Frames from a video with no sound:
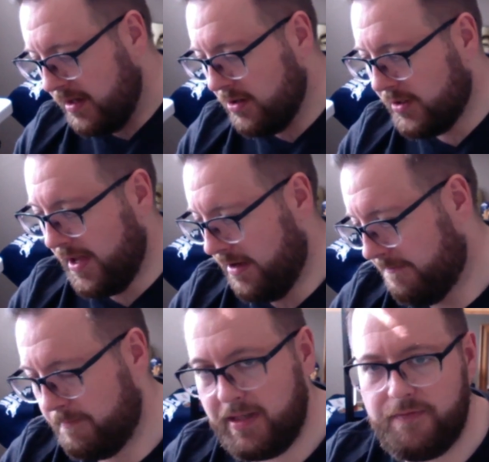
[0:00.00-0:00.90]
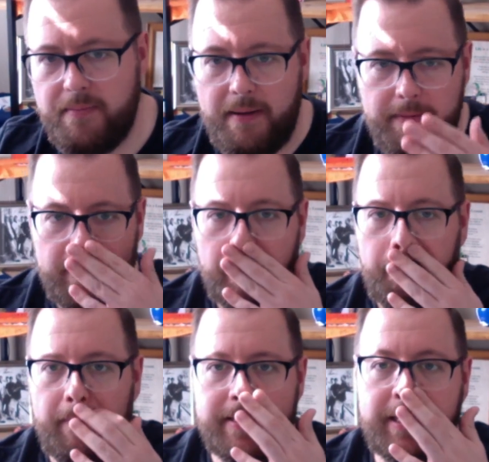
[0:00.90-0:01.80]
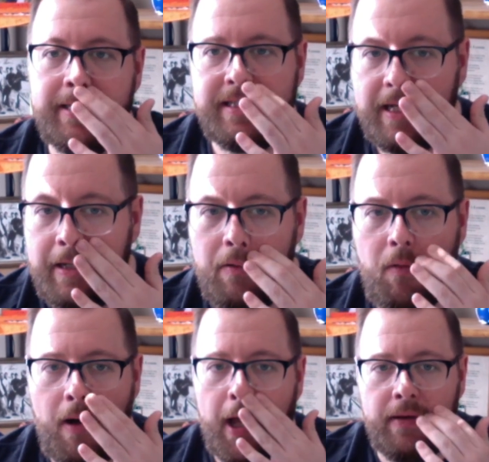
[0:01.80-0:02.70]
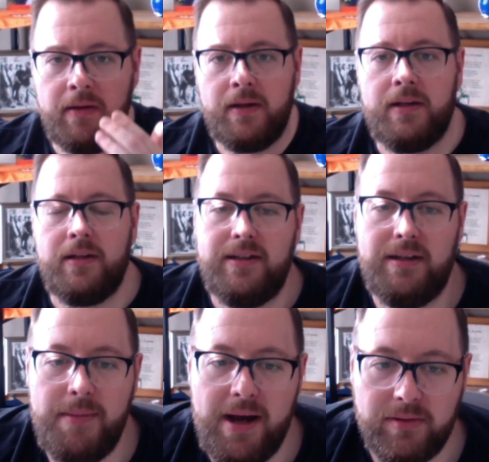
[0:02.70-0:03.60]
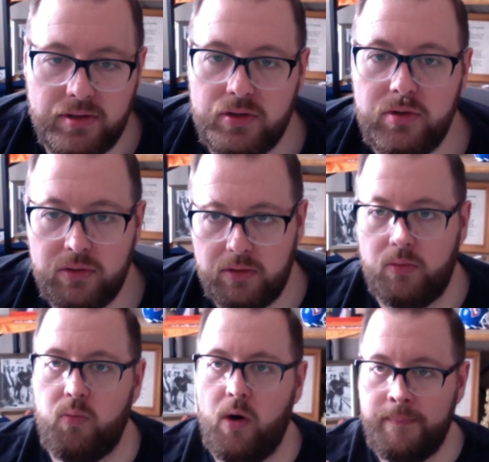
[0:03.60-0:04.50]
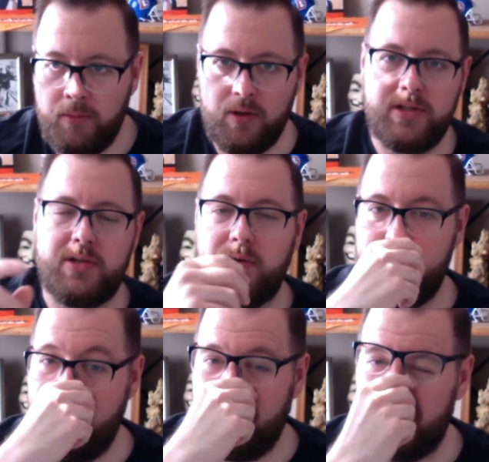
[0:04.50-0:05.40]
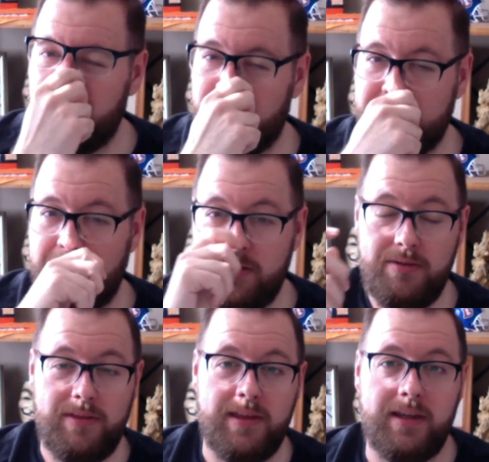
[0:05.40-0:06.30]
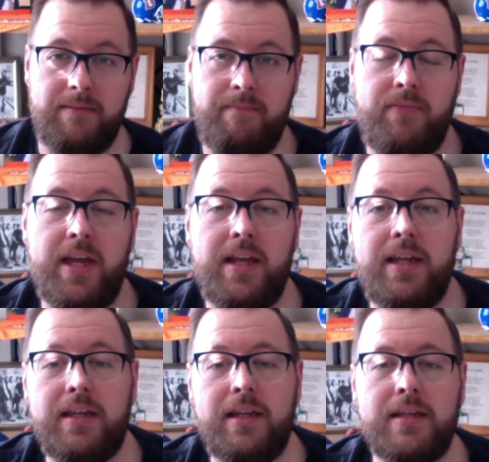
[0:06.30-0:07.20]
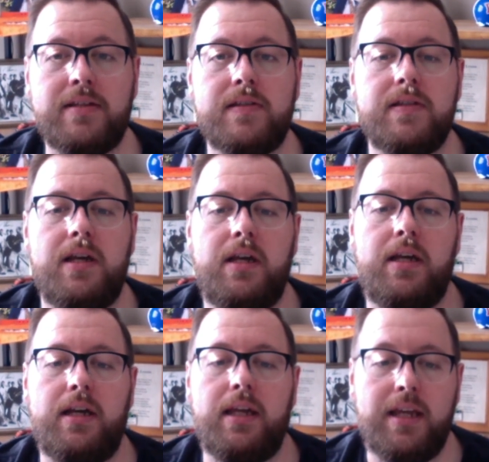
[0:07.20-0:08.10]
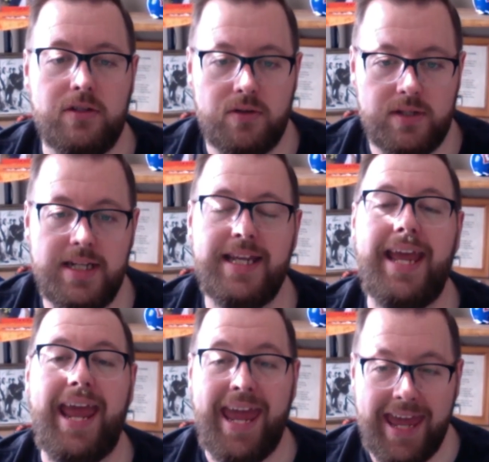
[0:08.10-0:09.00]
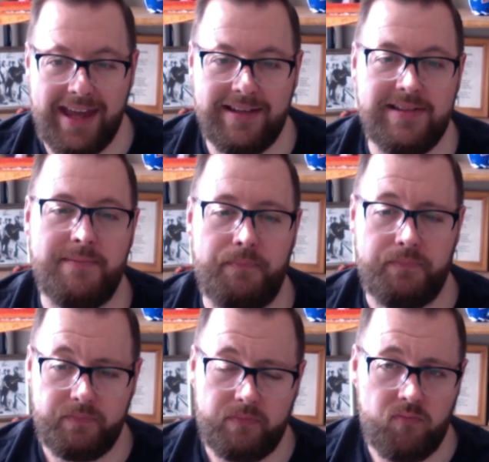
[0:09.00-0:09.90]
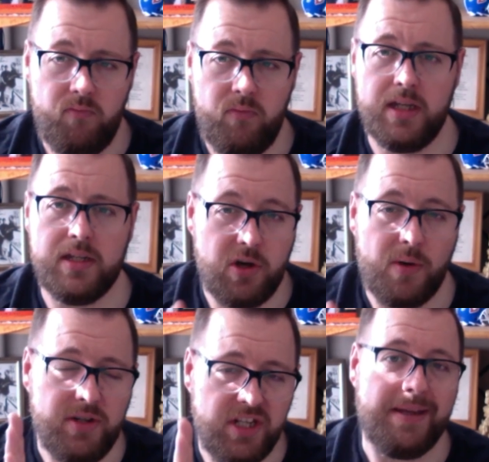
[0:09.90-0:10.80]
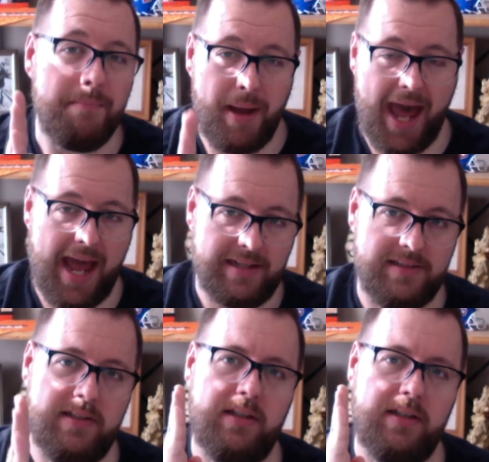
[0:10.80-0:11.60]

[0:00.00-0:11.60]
Okay, enough about beer. Let's continue on about Google. One more story about Google, because I do think that it is interesting and it's going to impact,